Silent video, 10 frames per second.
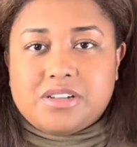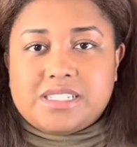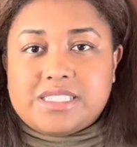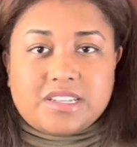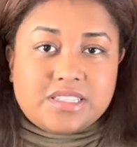the
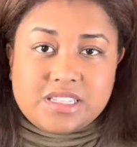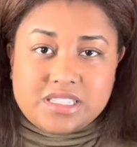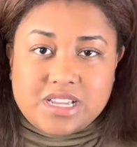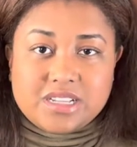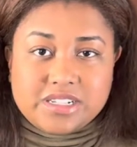citizens
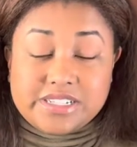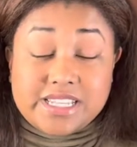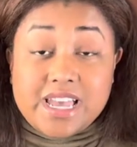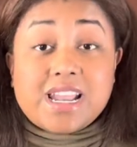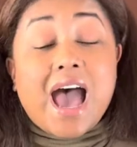to
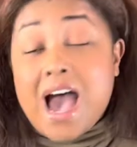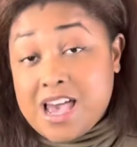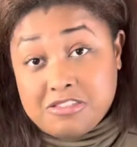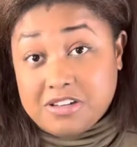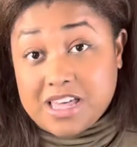understand, I
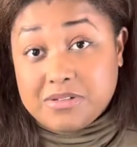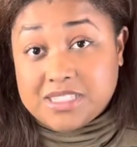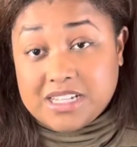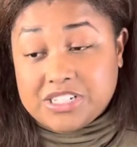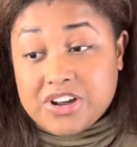thought that was
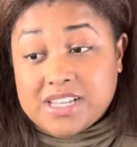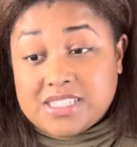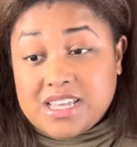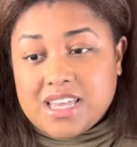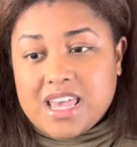
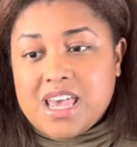interesting.